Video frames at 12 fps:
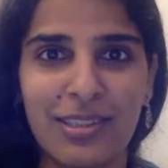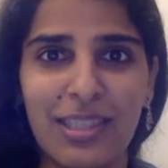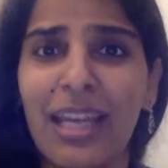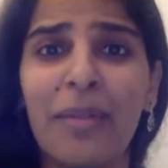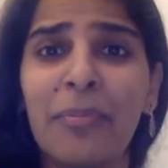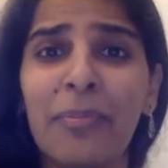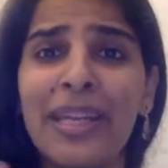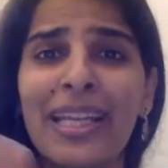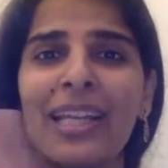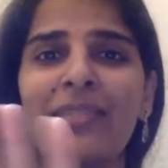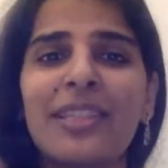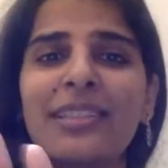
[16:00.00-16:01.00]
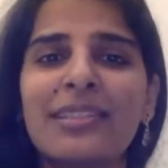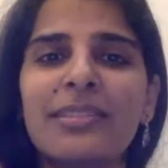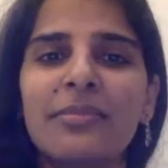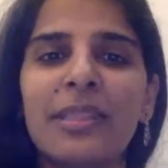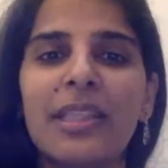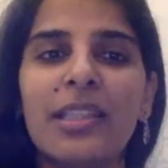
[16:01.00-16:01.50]
And be love
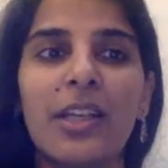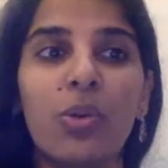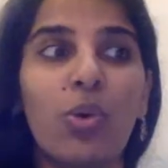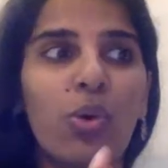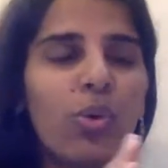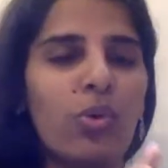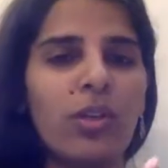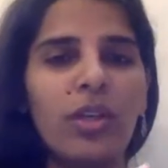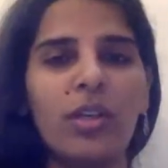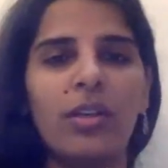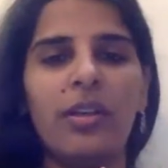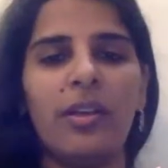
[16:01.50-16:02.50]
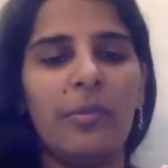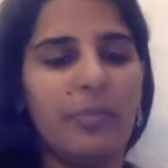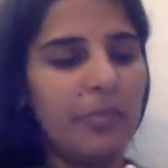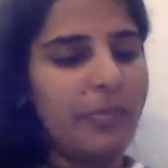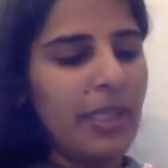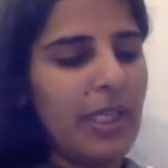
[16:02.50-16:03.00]
doesn't mean that,
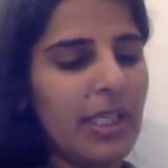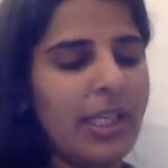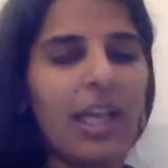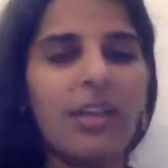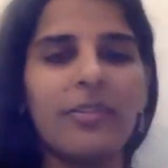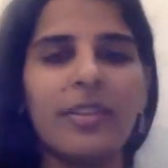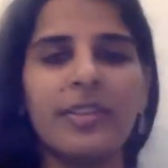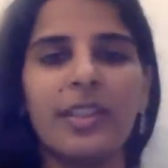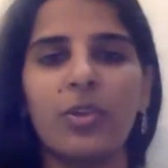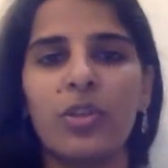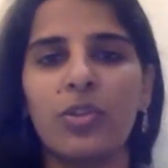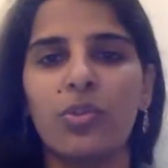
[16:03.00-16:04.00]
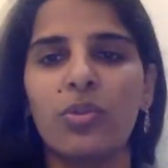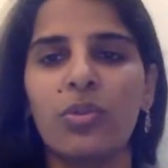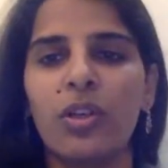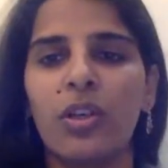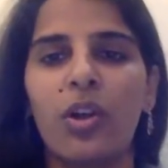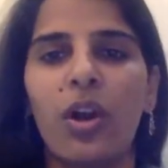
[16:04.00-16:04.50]
being love is equal
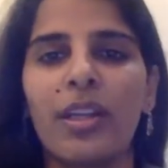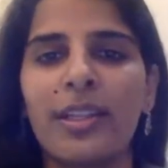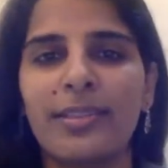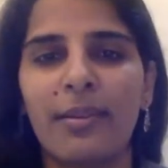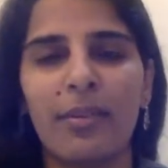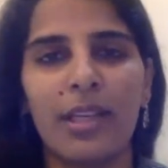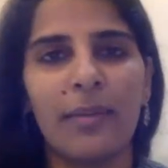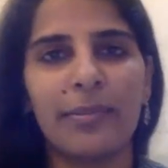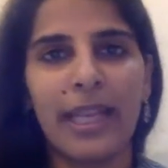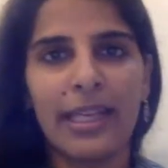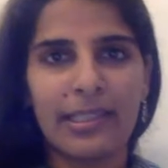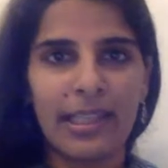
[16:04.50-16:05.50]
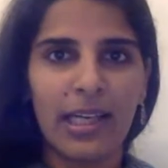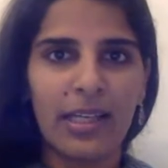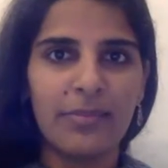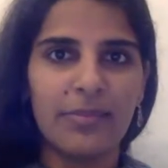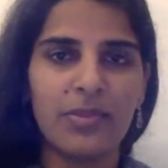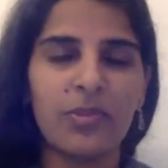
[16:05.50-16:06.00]
to calling someone up 10
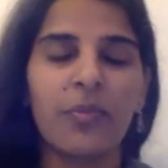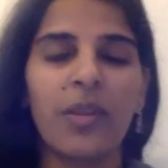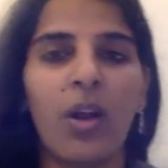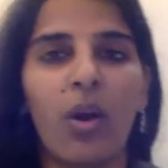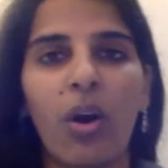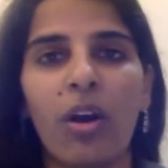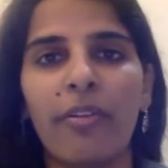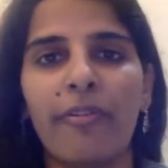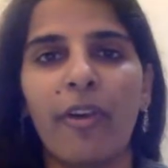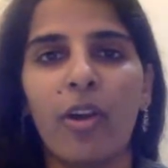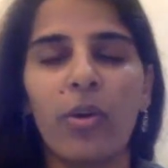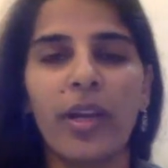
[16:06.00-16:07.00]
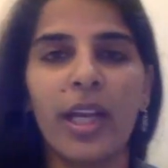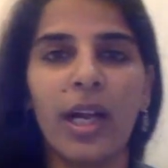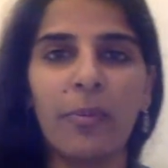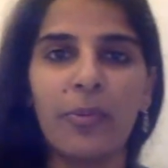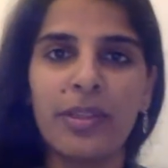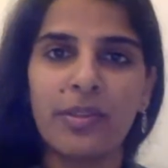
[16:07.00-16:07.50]
times, or following
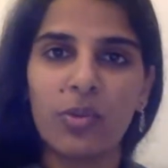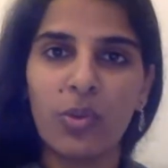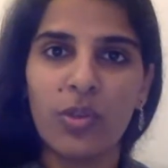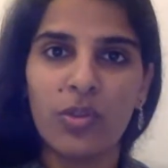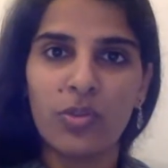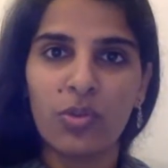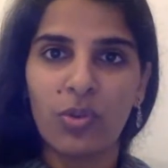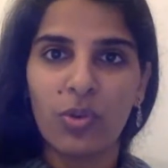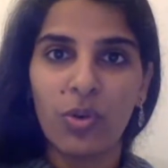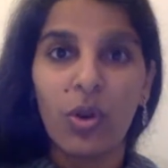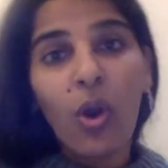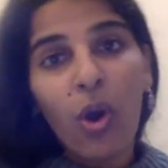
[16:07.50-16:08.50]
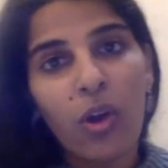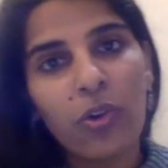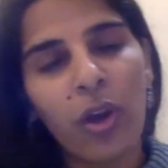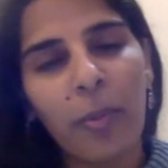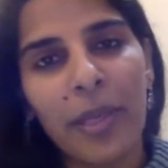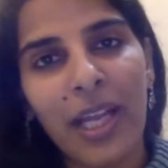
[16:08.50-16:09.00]
up with so and so, or
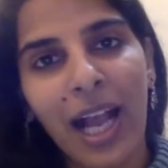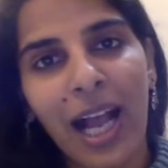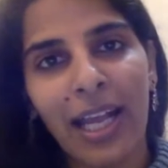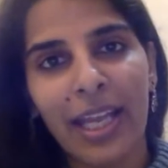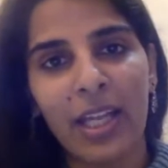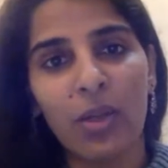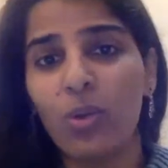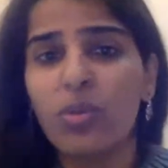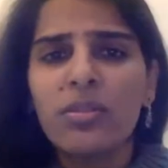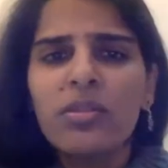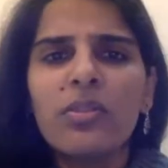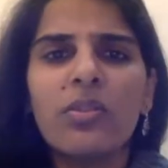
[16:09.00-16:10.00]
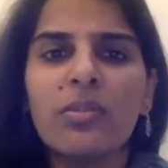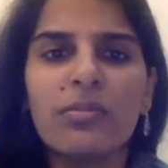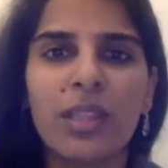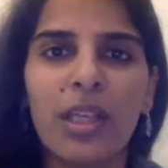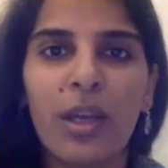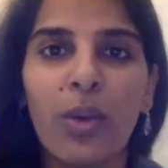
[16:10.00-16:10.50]
dropping a hi hello. No.
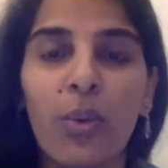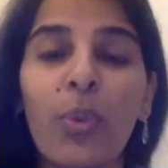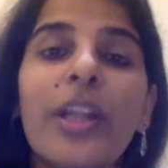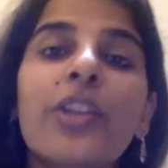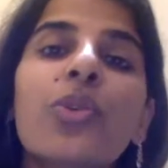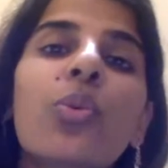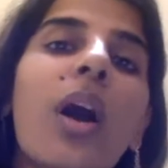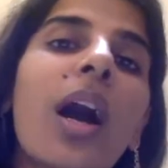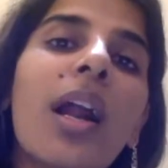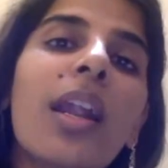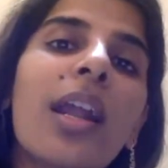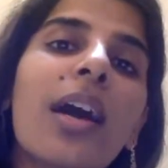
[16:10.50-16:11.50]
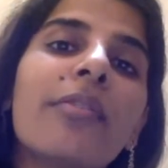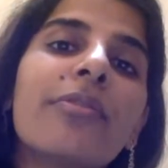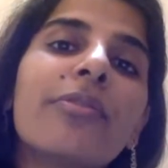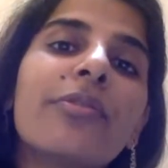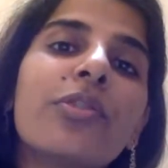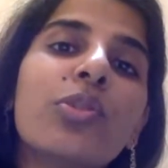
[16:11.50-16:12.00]
When you are love,
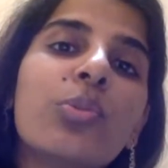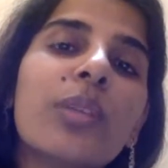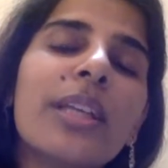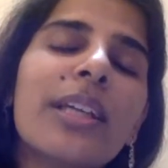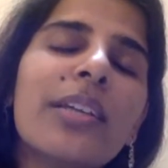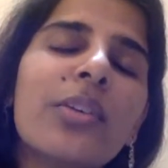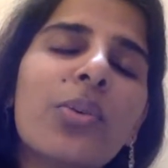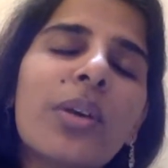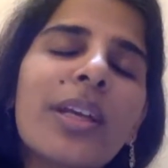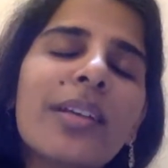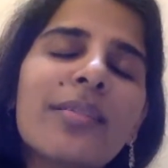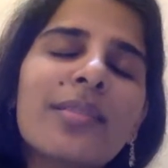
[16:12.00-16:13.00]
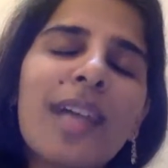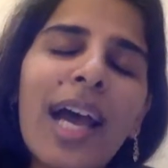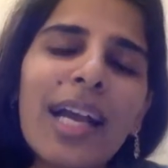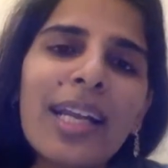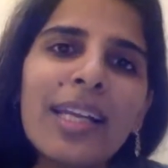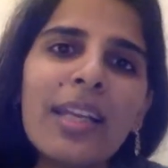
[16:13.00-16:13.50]
you will know
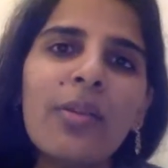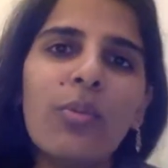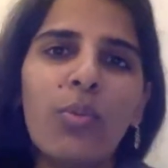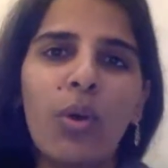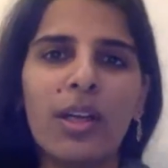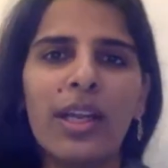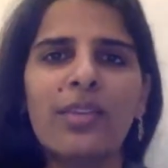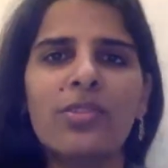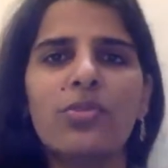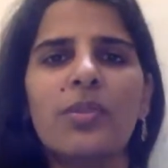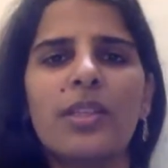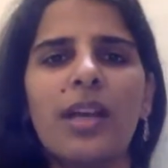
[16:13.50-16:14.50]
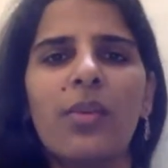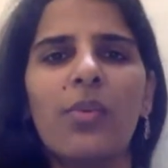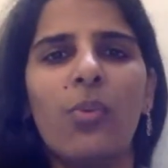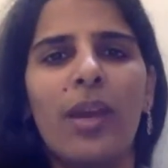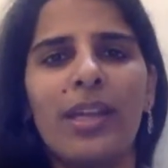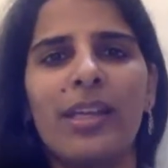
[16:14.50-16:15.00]
exactly what has to be
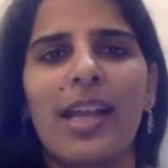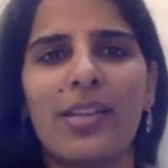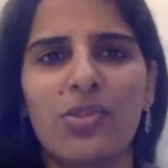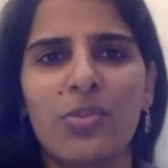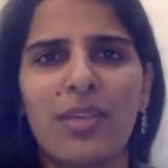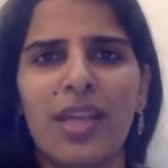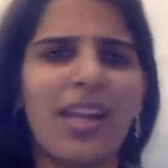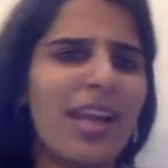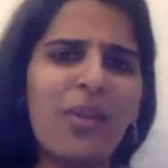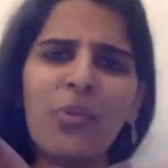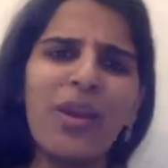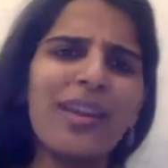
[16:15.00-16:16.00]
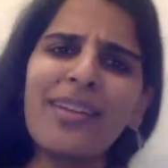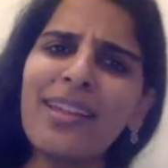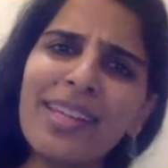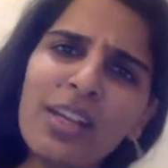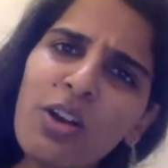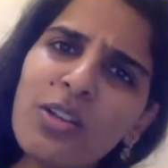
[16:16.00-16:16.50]
done, when it has to be done, and when
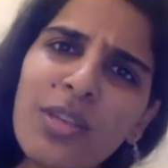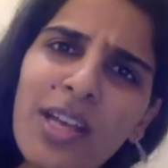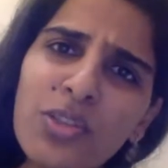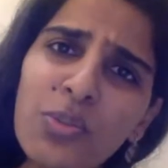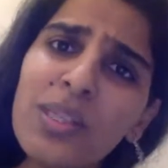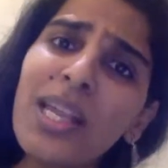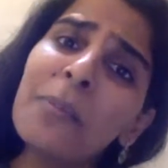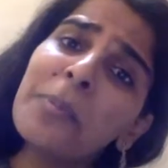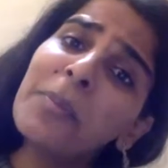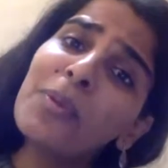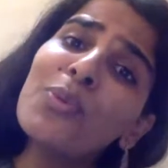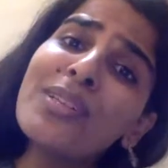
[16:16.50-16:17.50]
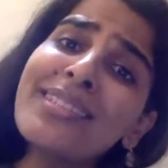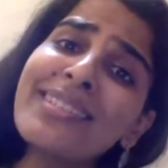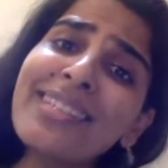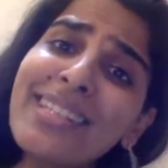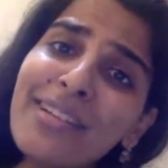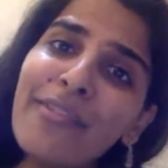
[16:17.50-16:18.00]
nothing also has to be done, people will
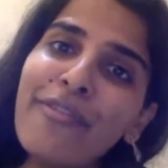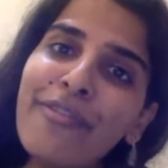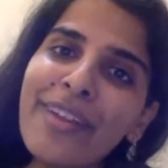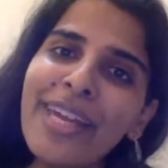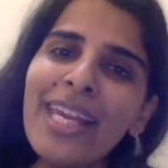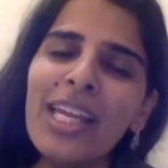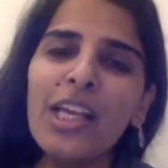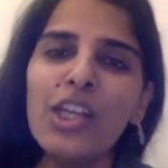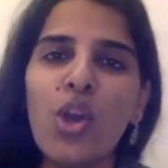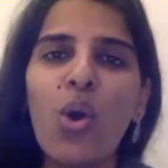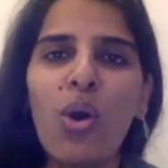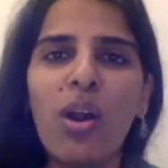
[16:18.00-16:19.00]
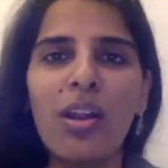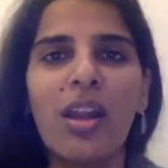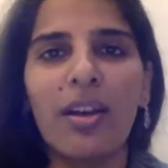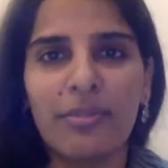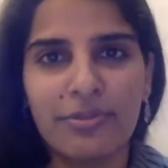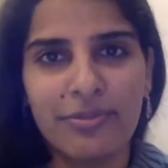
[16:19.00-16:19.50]
still feel your
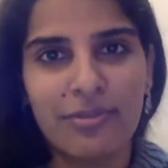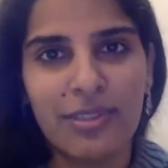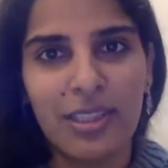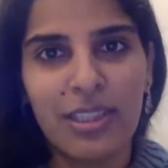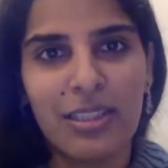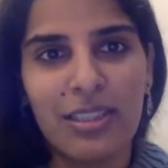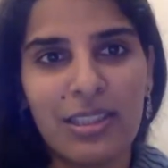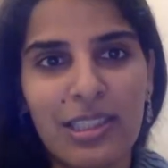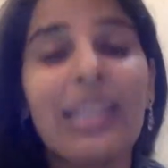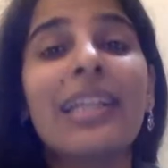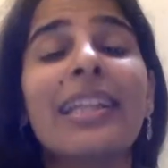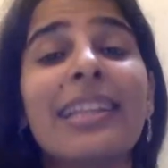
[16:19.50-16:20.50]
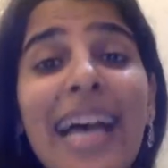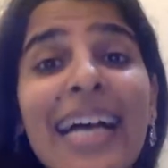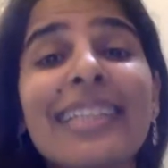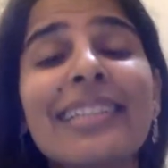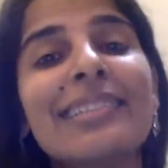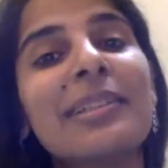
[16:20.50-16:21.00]
love.
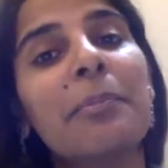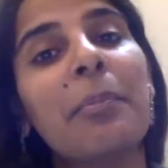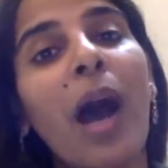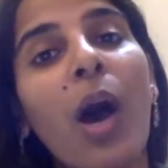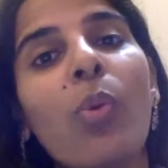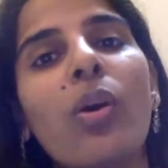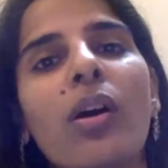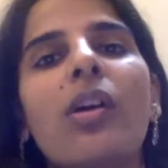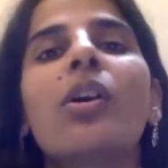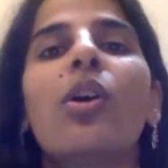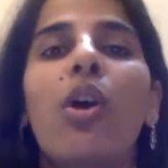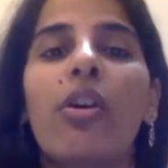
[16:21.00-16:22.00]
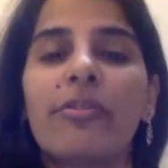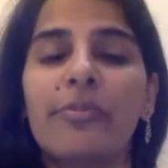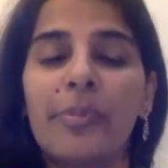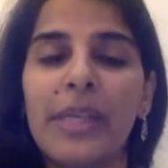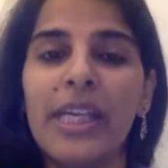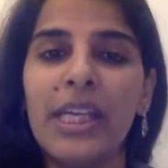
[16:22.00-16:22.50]
That is the power
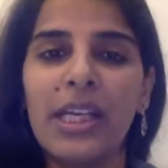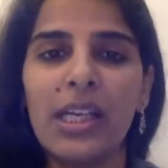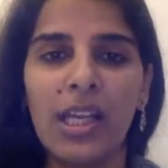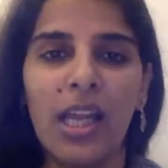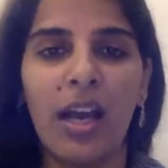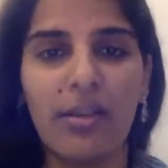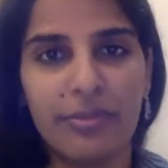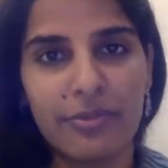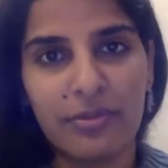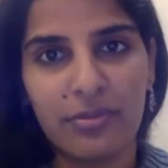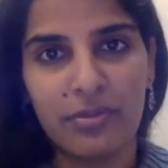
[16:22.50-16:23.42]
of being love.